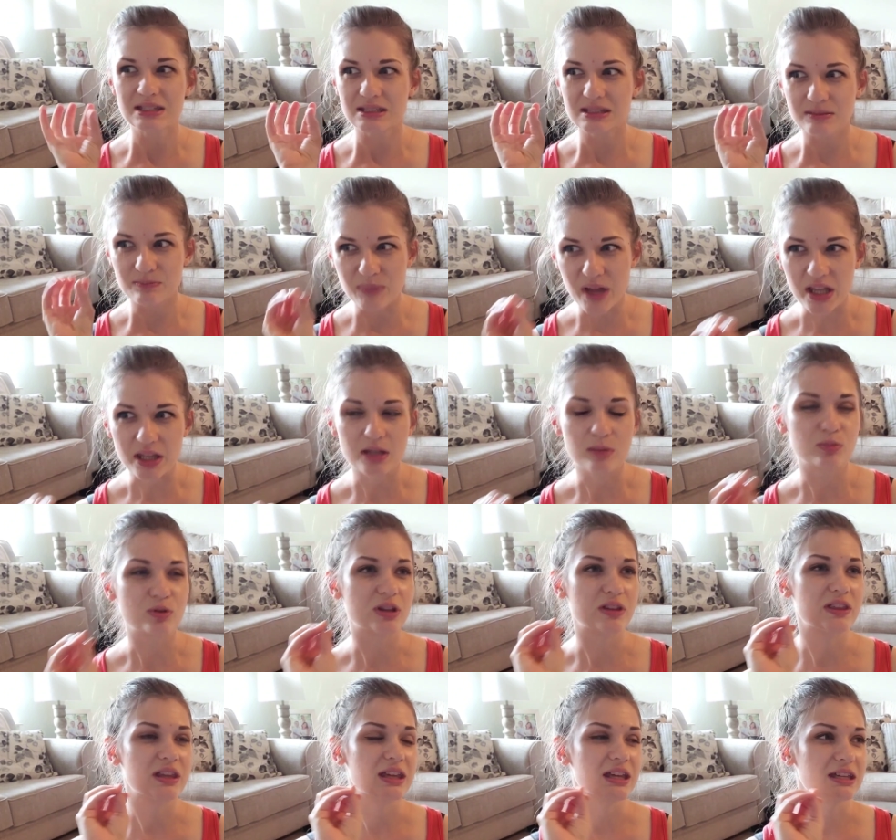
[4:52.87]
belly
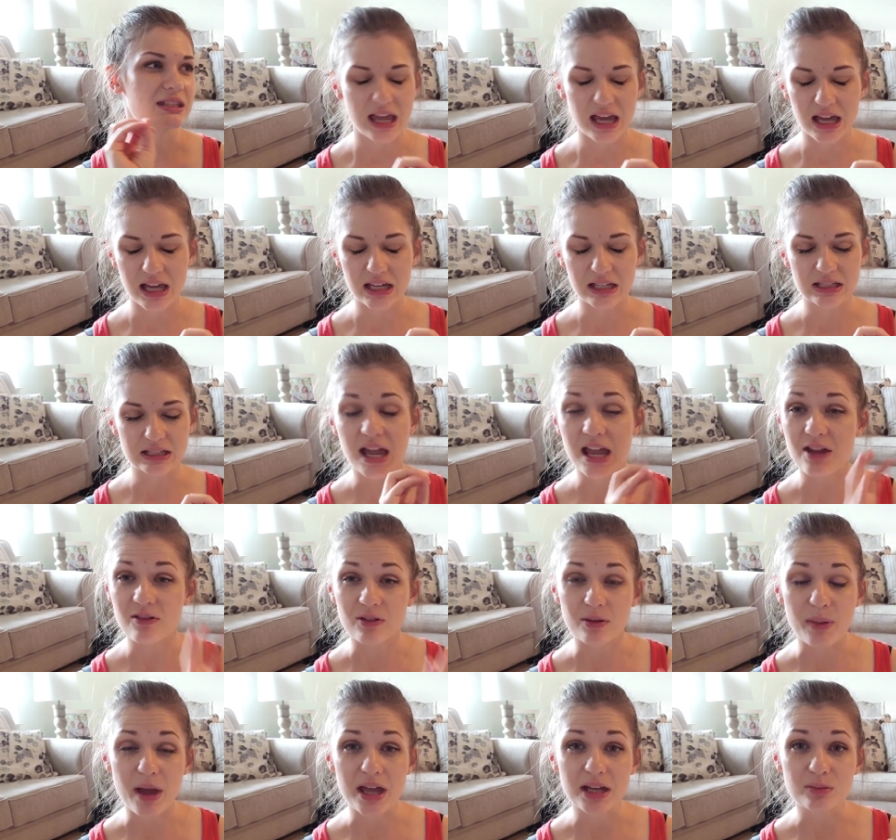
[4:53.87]
breathing and
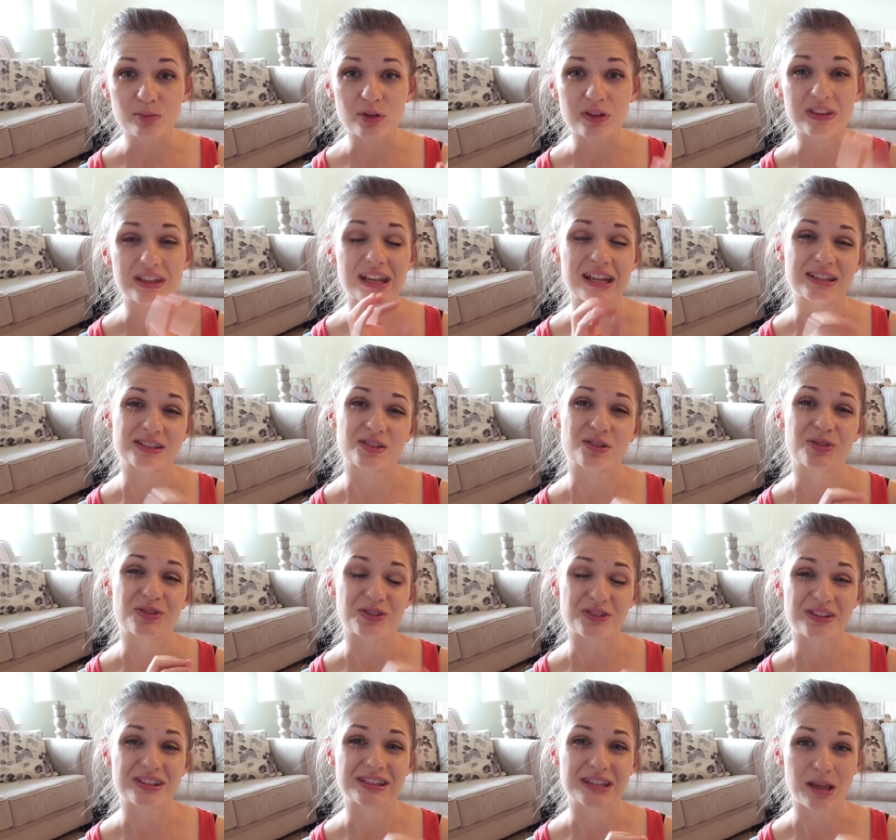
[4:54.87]
diaphragmatic breathing as though
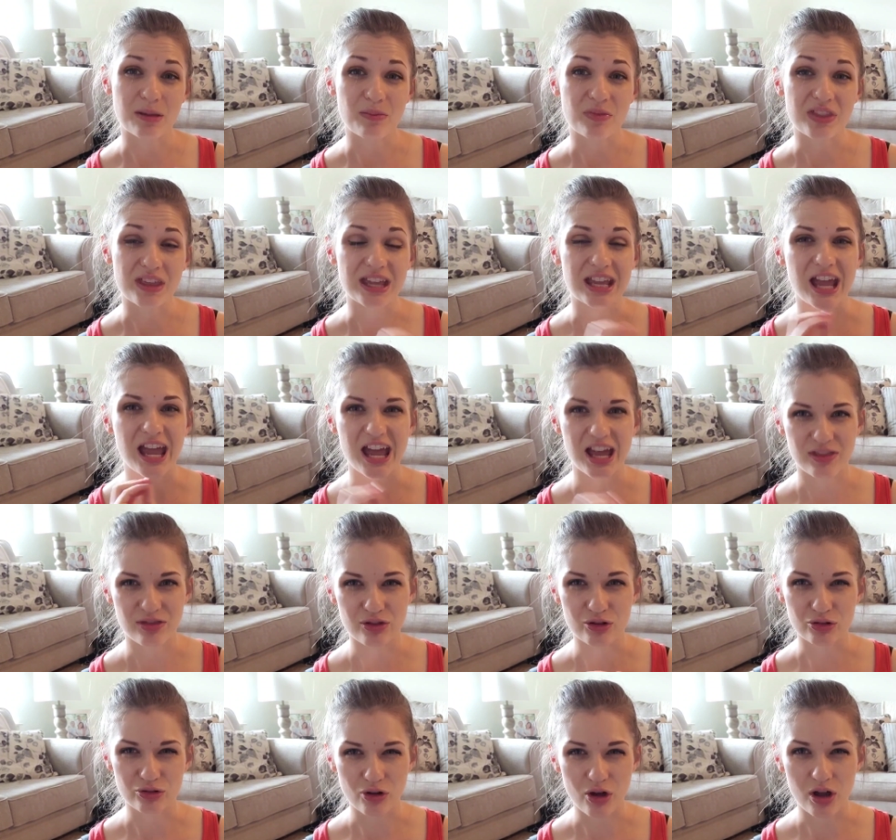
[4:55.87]
they're the same thing, and
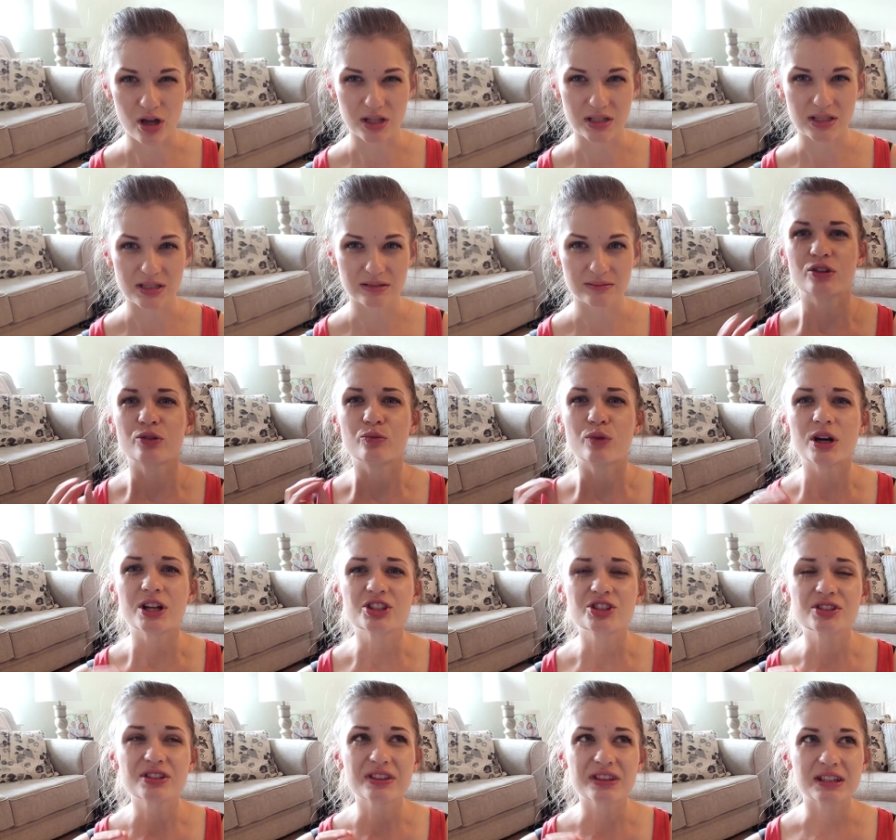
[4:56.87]
they're not. So I
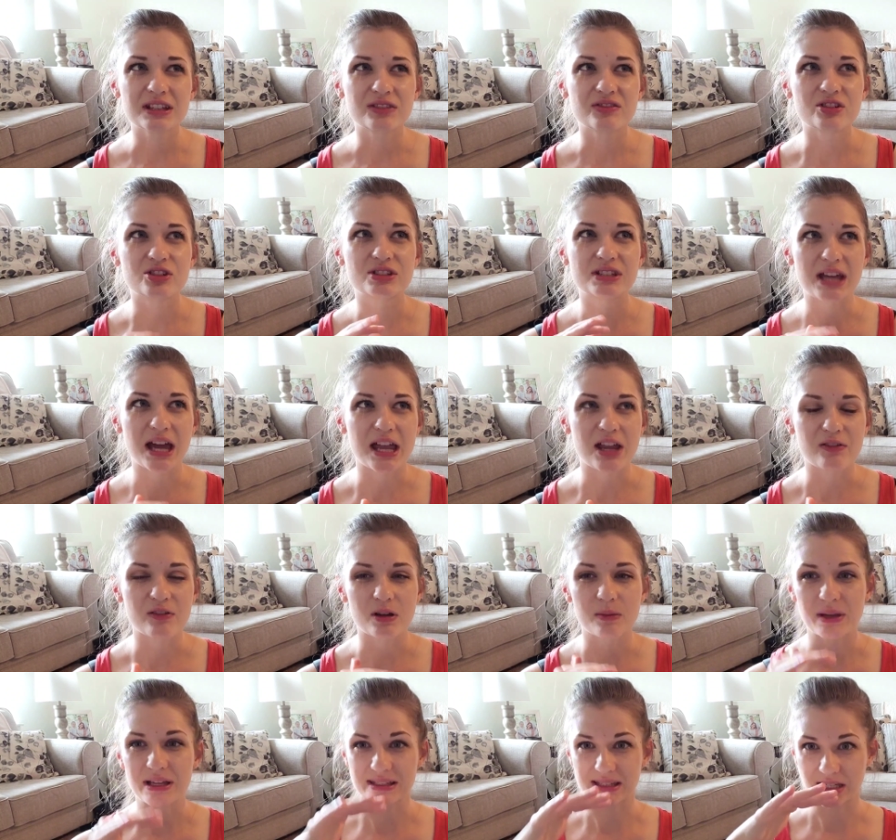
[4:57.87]
want you to think of your
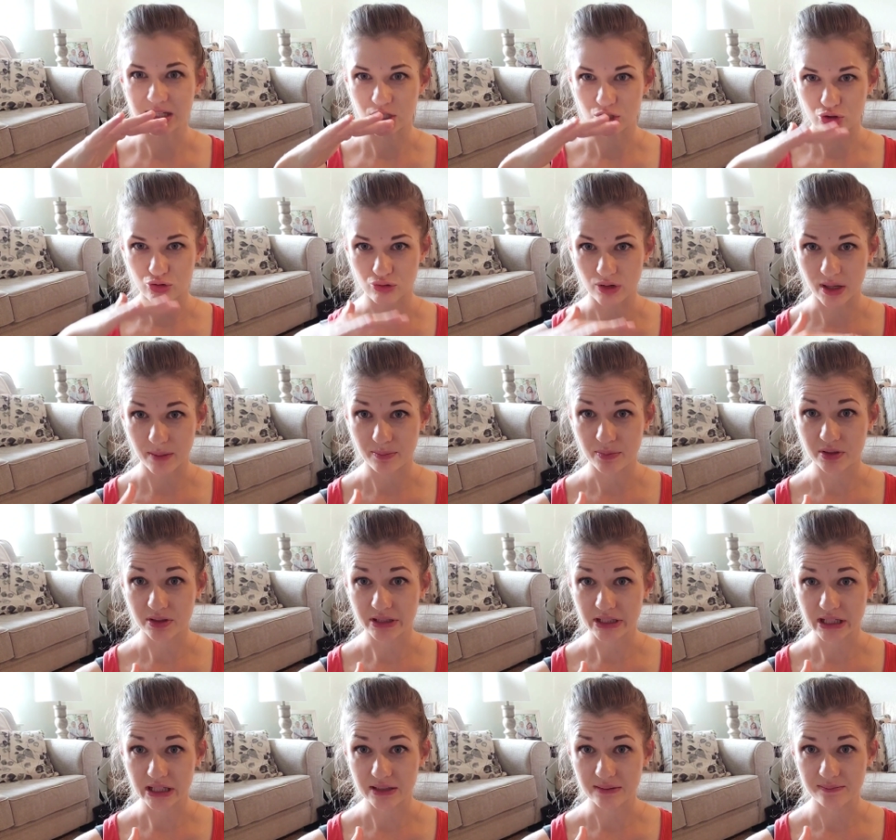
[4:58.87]
diaphragm as like a
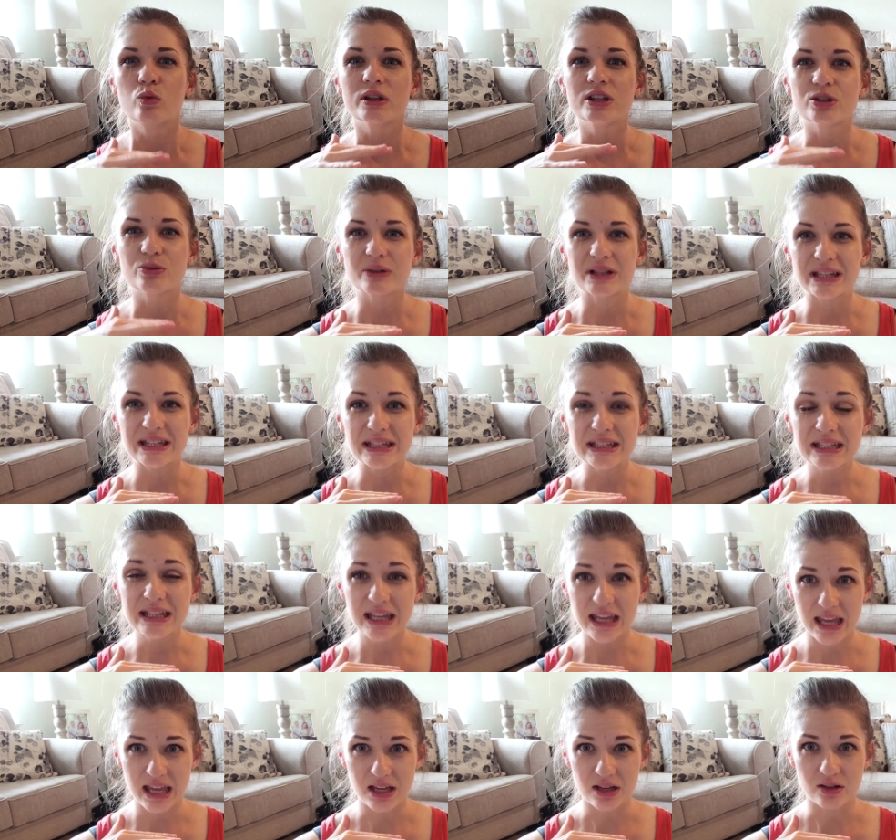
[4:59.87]
trampoline. When you
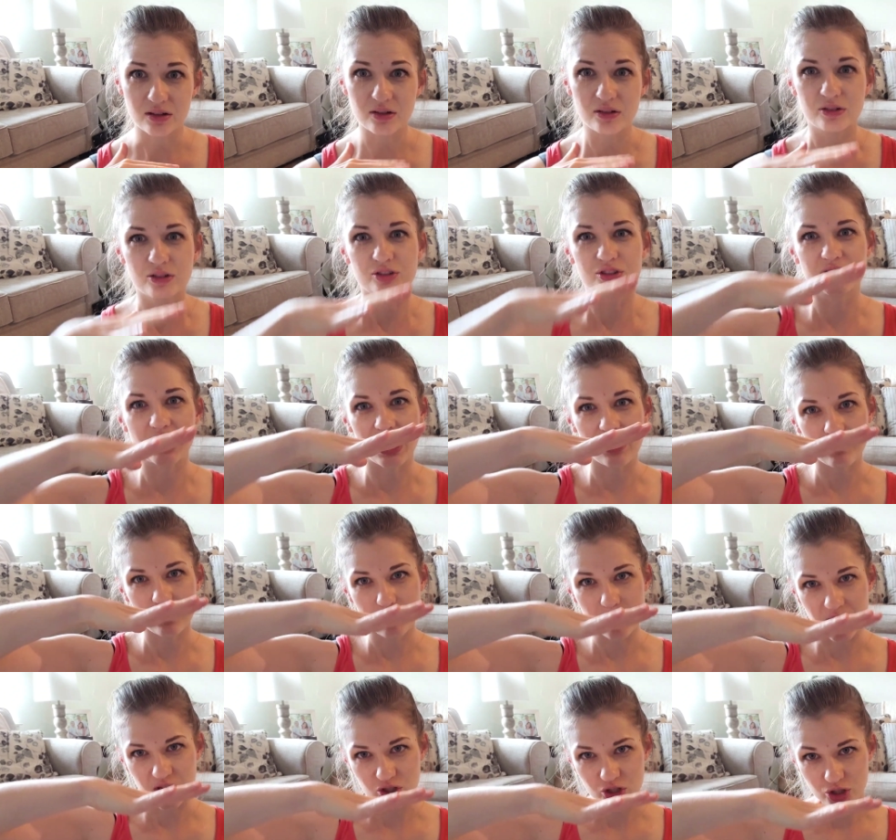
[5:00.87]
inhale, your
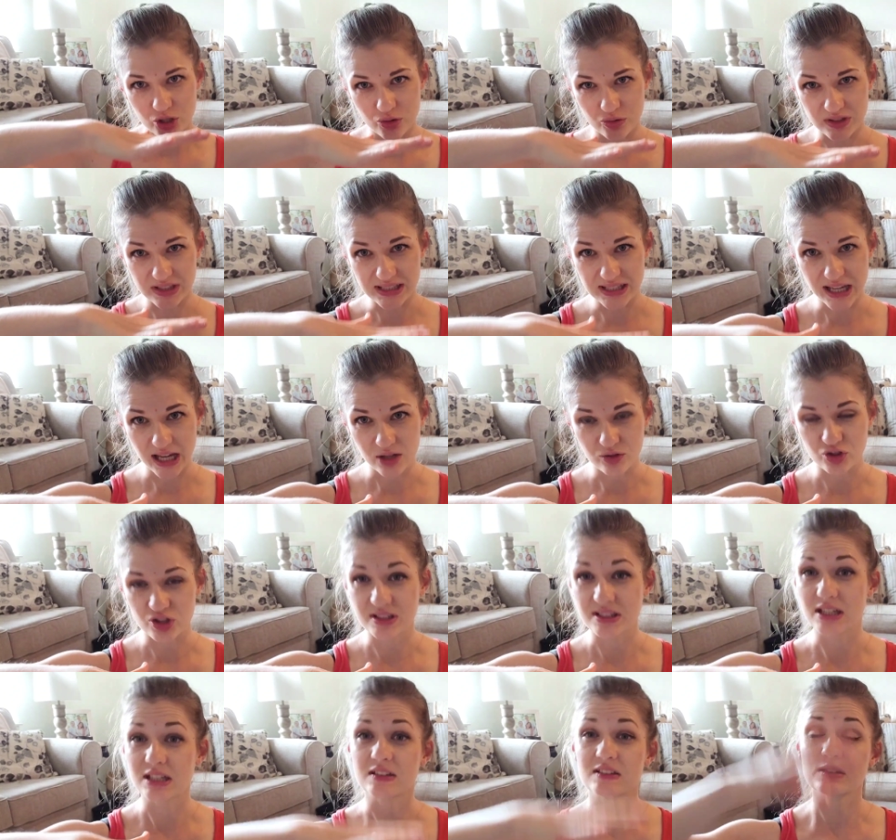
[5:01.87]
diaphragm actually goes down,
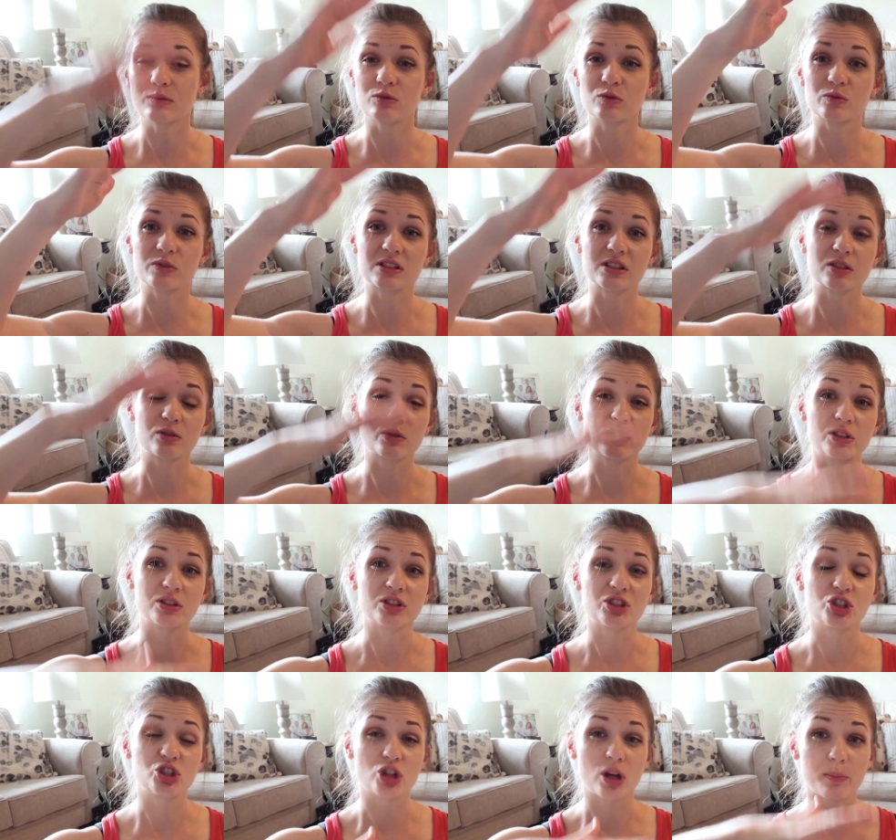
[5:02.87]
just like if someone was going
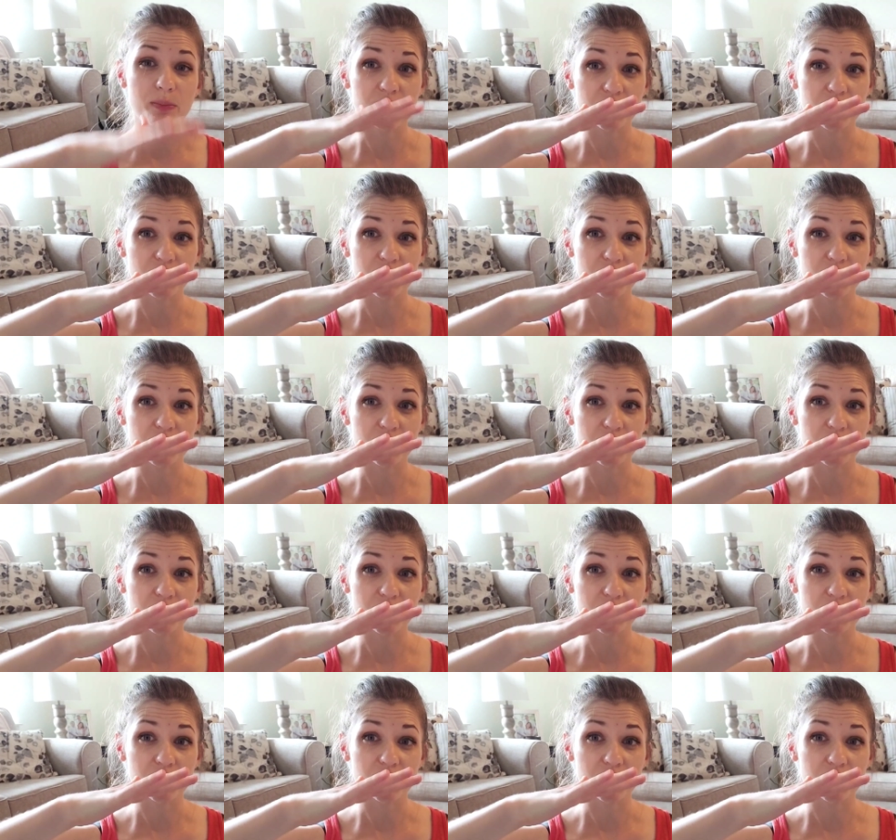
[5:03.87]
to jump